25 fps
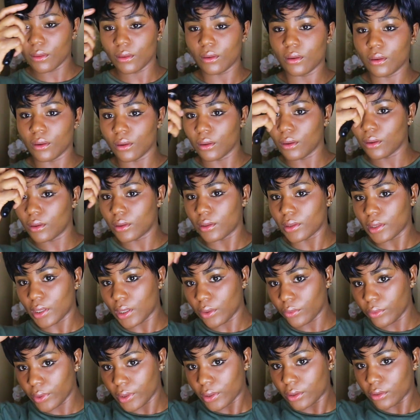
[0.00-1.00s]
Or
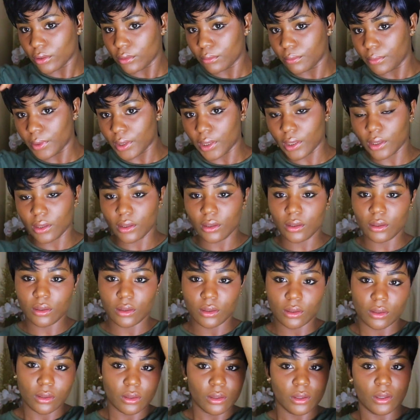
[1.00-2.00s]
another way could be
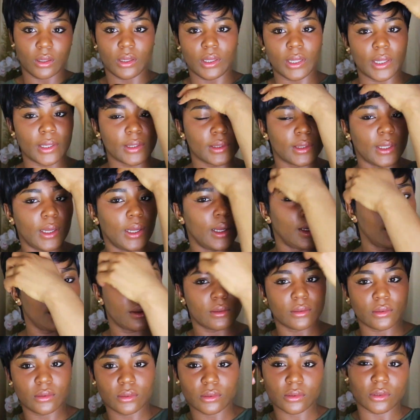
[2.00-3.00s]
like that,
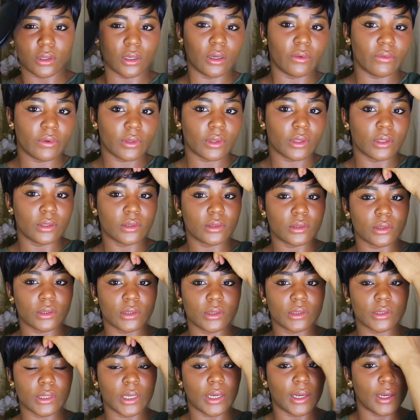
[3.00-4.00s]
for everything to
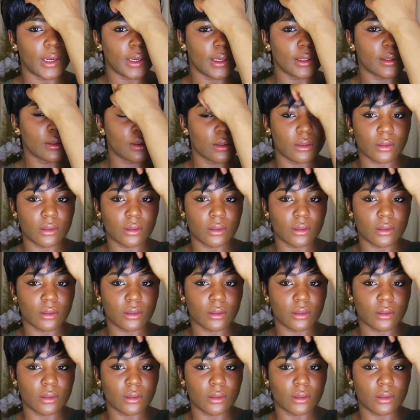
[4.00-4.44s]
the side.